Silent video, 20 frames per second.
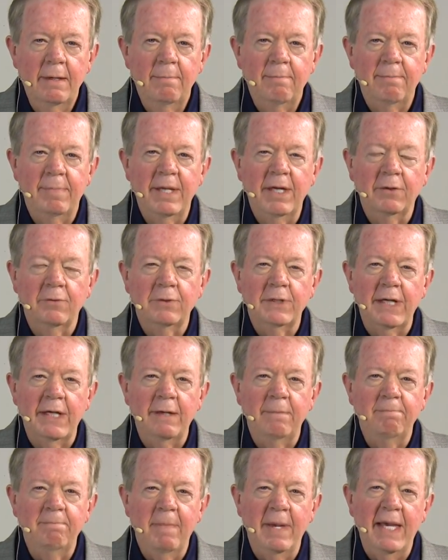Build
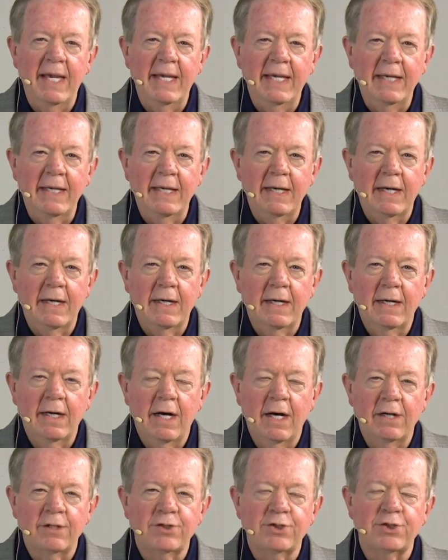in me
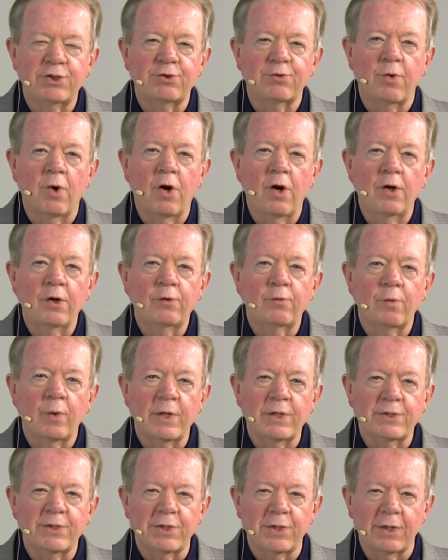a strong
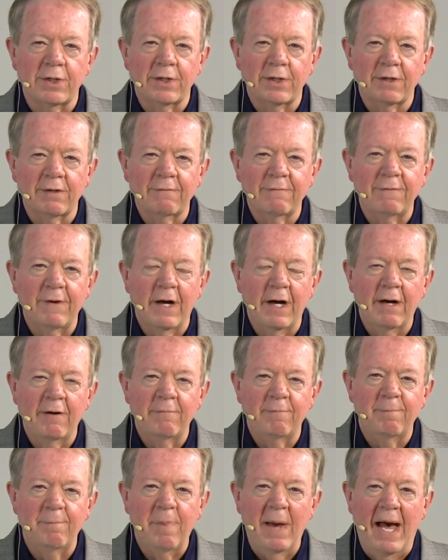reserve
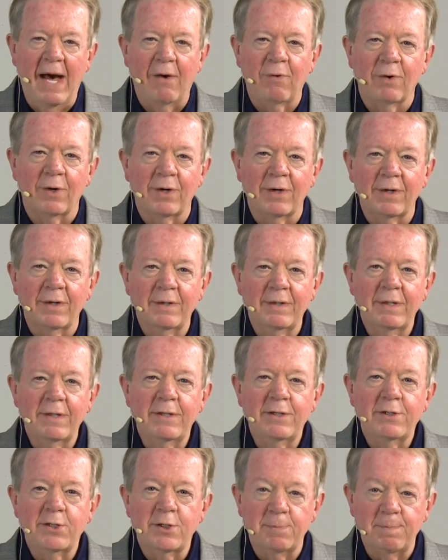of power
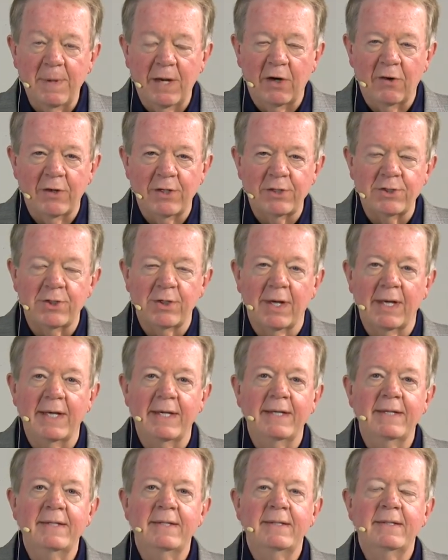
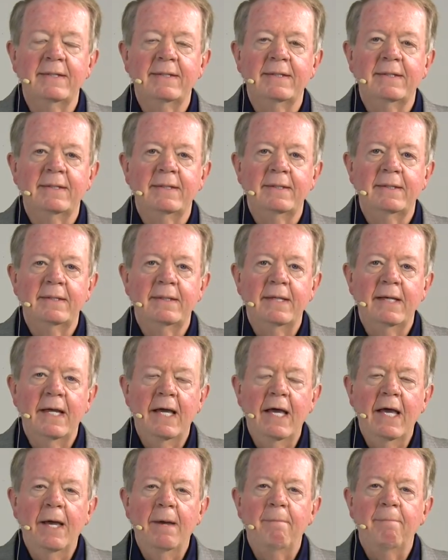spiritually.
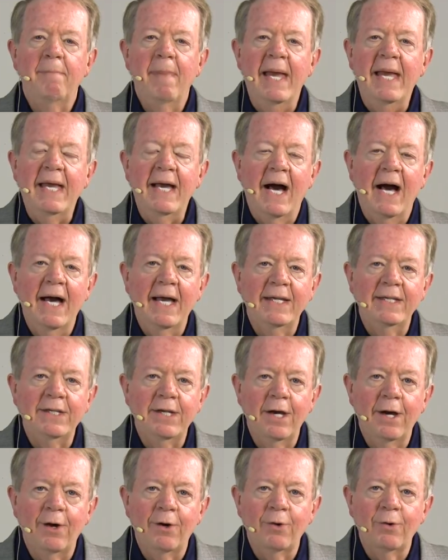May I
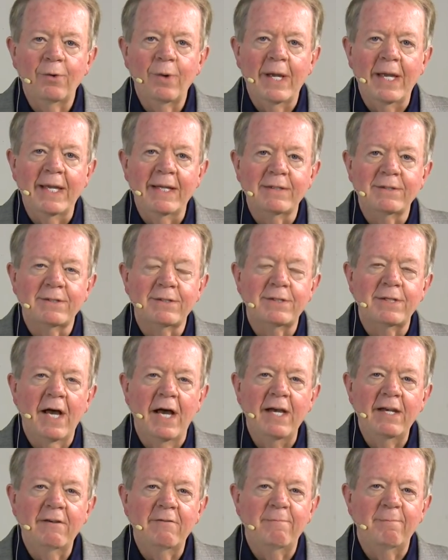know
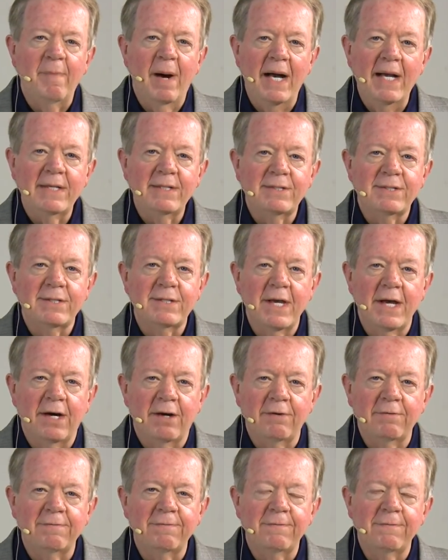inside of
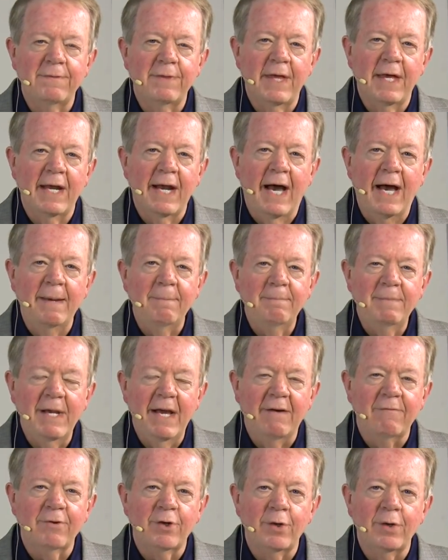myself that I'm
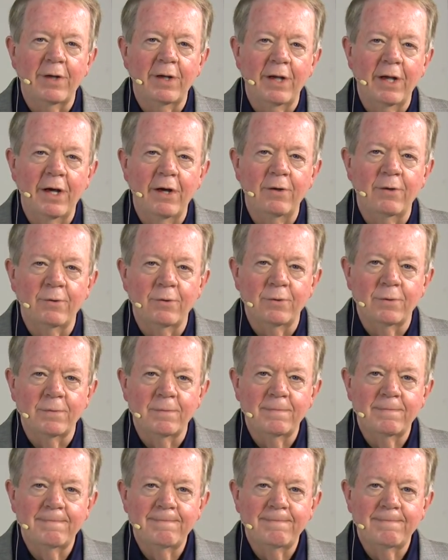never alone.